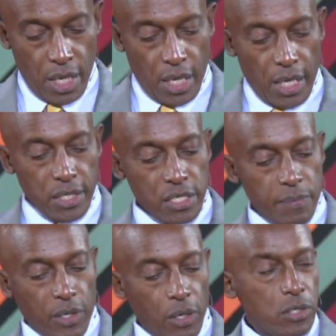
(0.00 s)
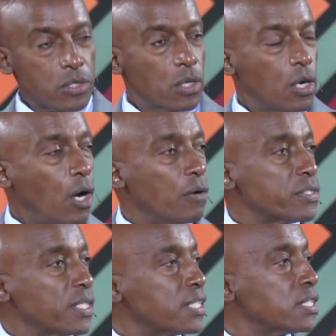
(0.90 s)
It is because of
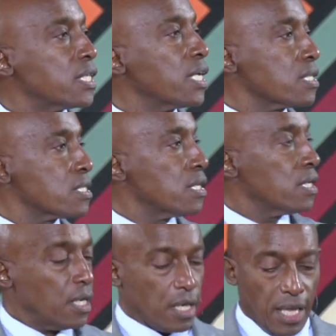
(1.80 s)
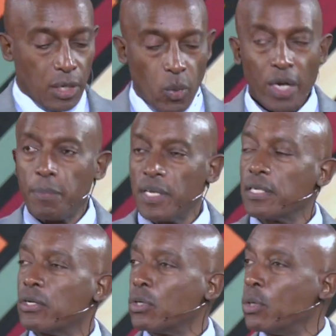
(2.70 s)
such things that one person
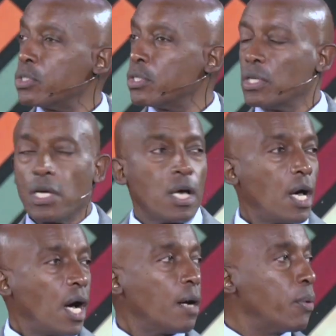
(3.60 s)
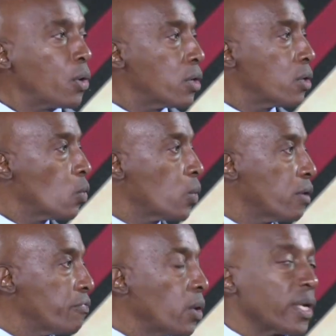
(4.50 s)
wrote a book with the
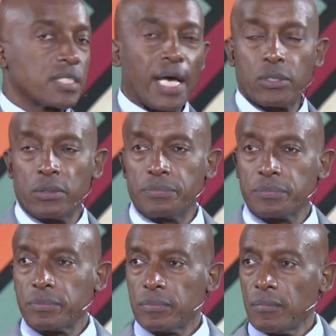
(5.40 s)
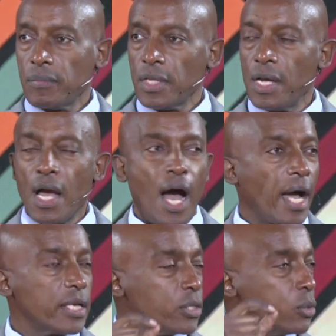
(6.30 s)
following title I
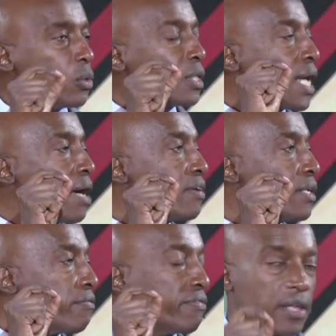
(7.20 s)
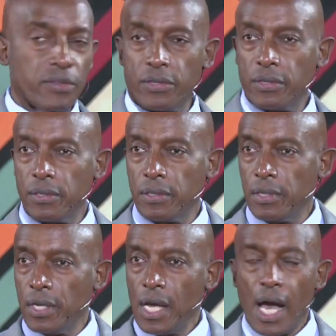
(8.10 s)
do not have enough faith.
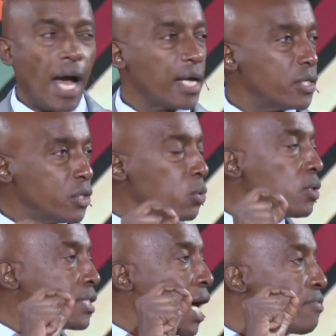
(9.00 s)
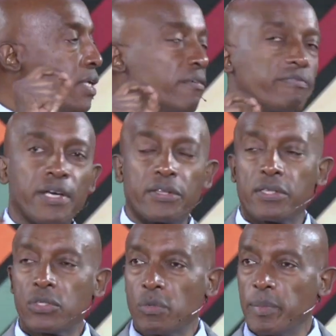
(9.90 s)
I do not have enough faith
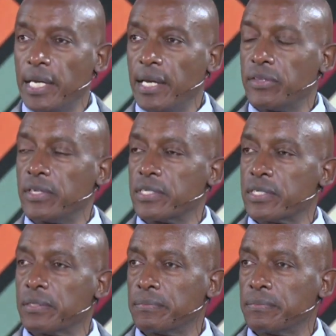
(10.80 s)
to be an atheist.